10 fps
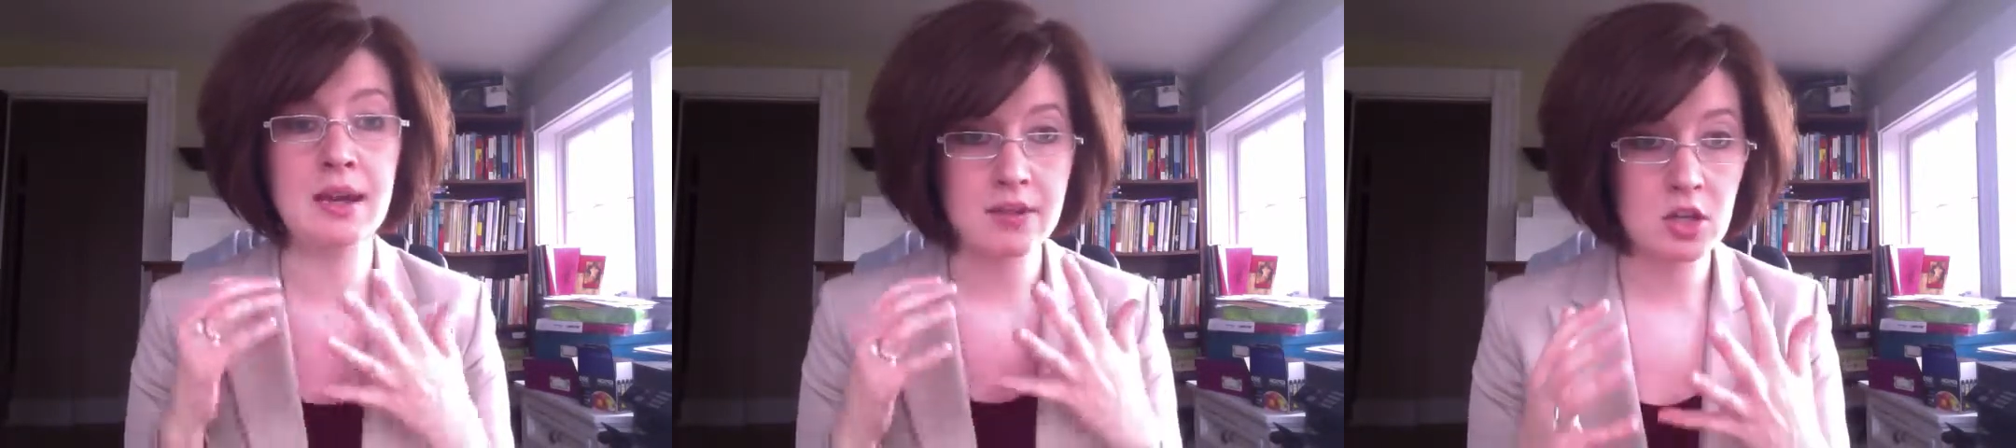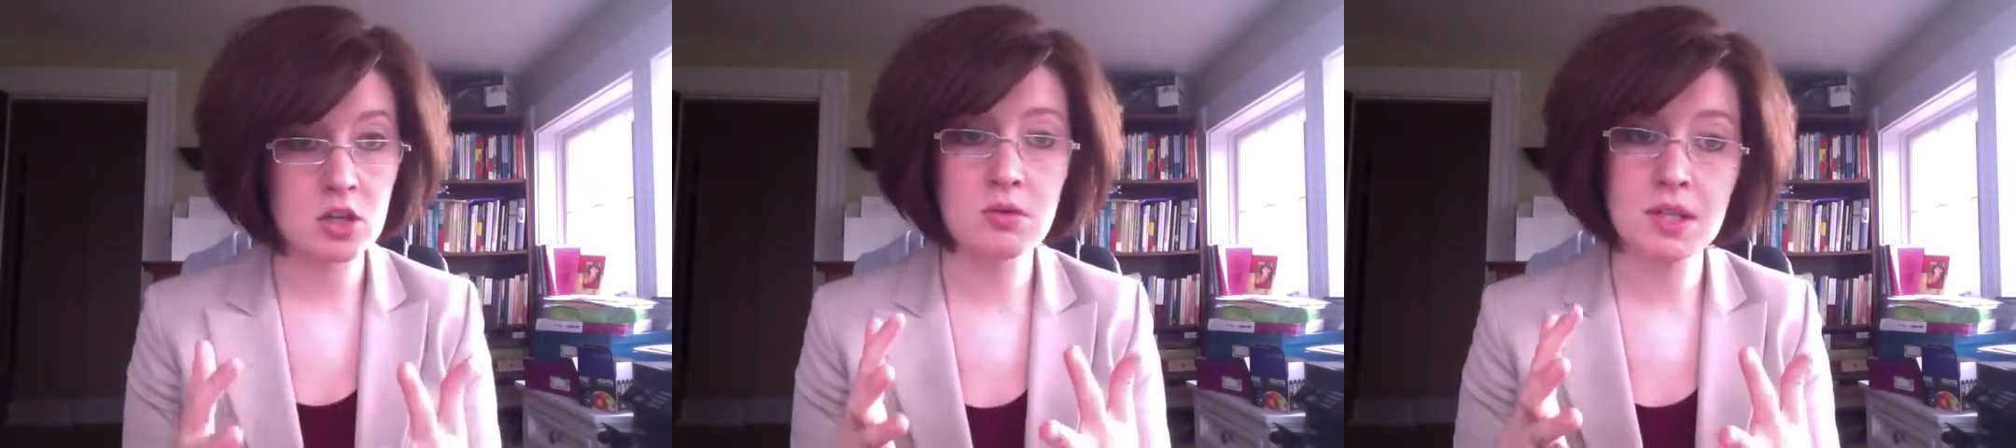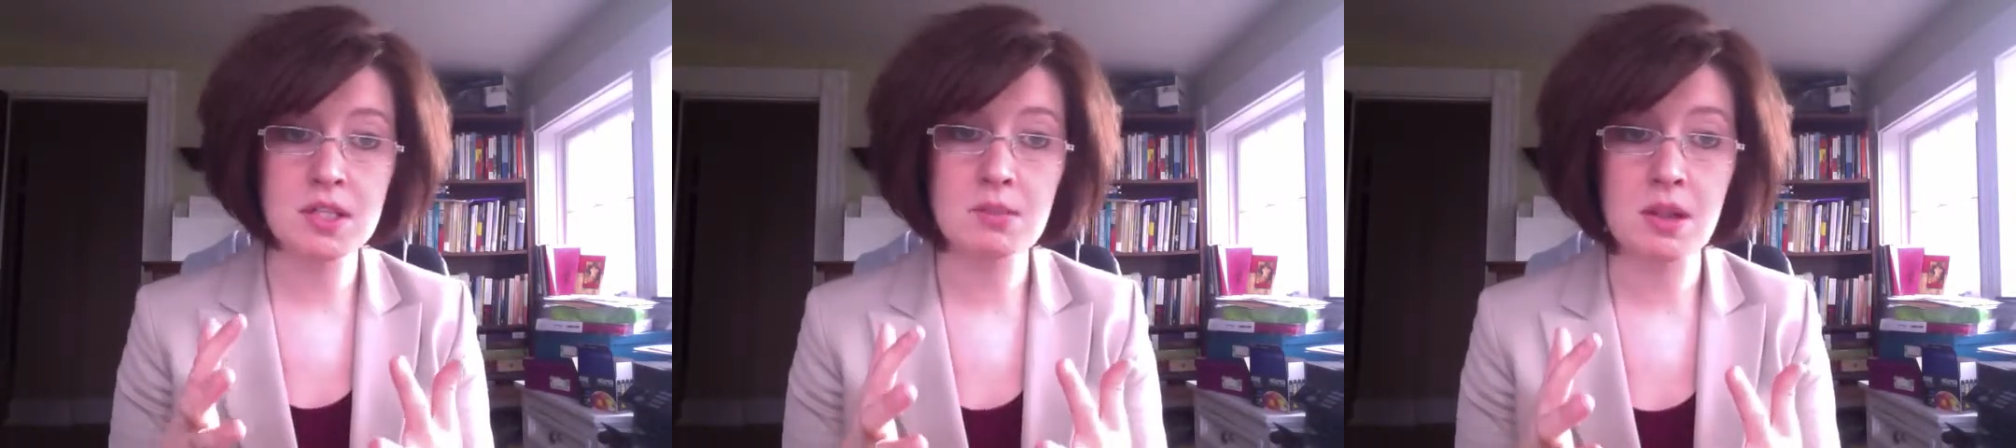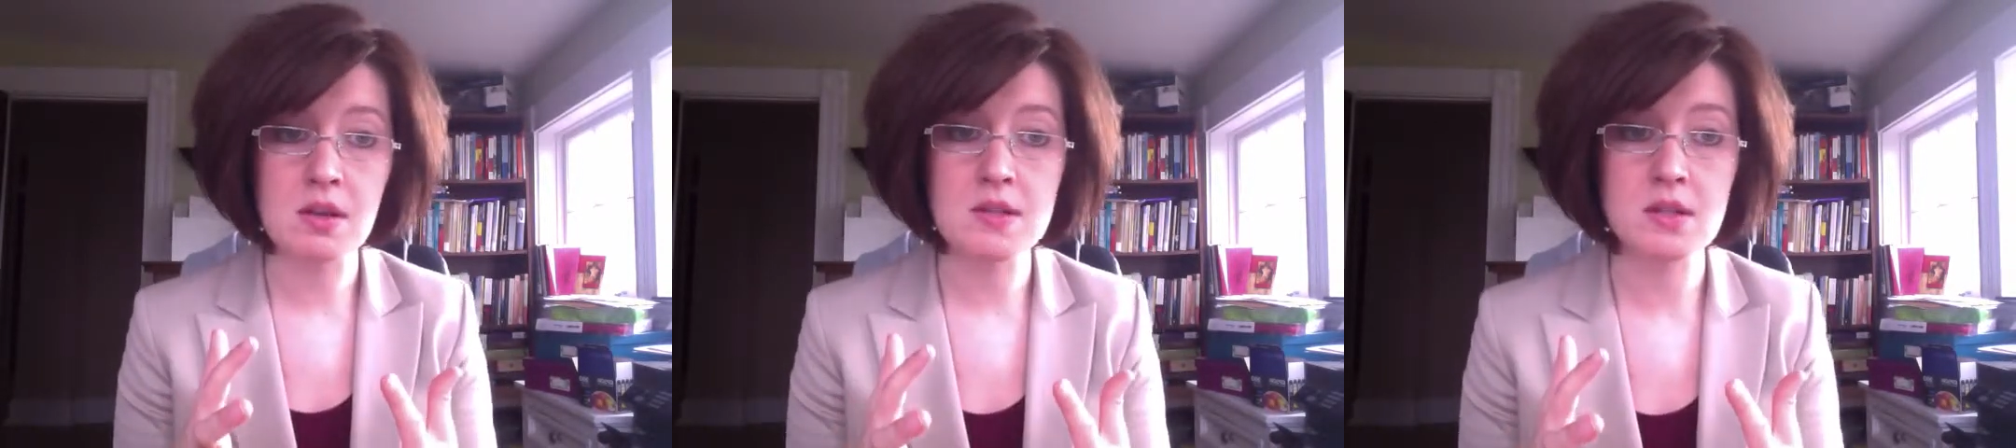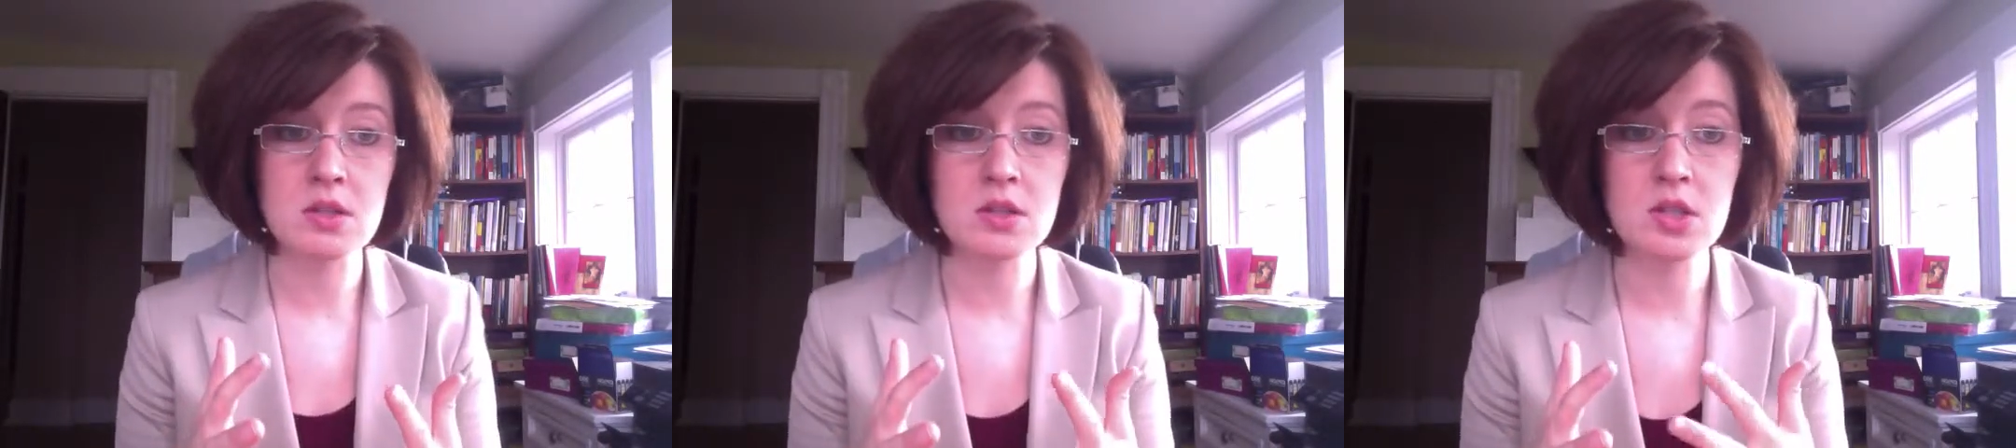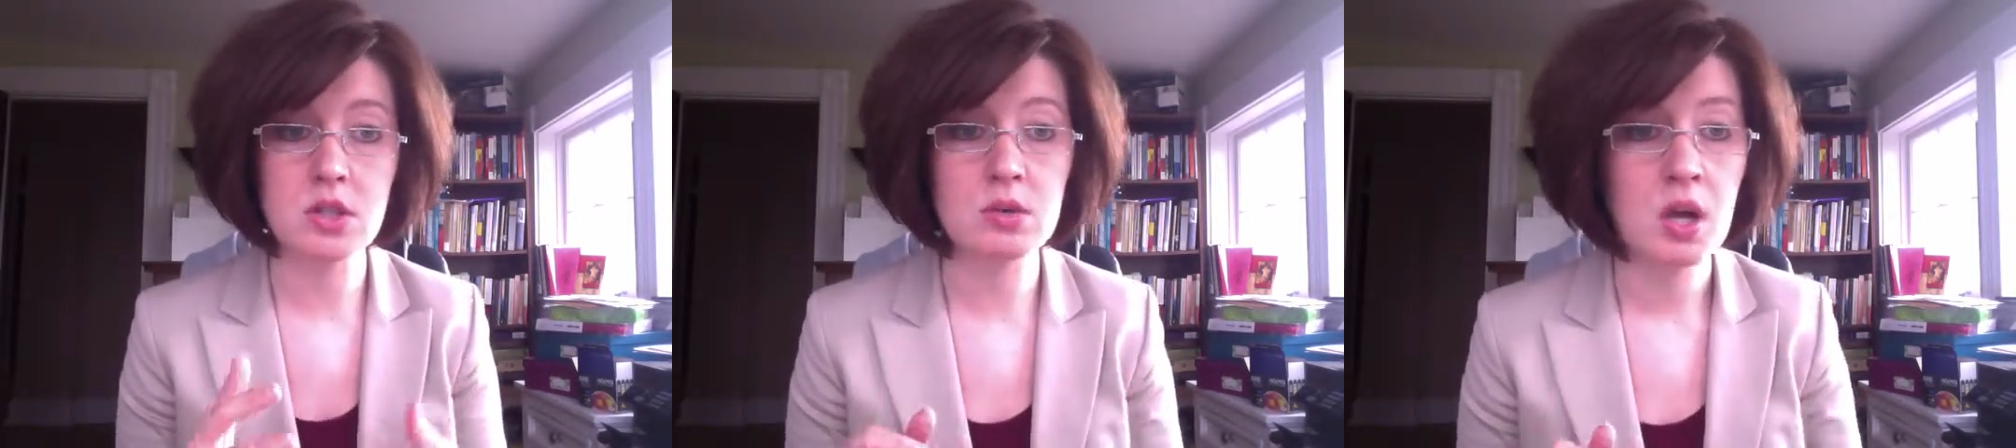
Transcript: and that you need to be listened to.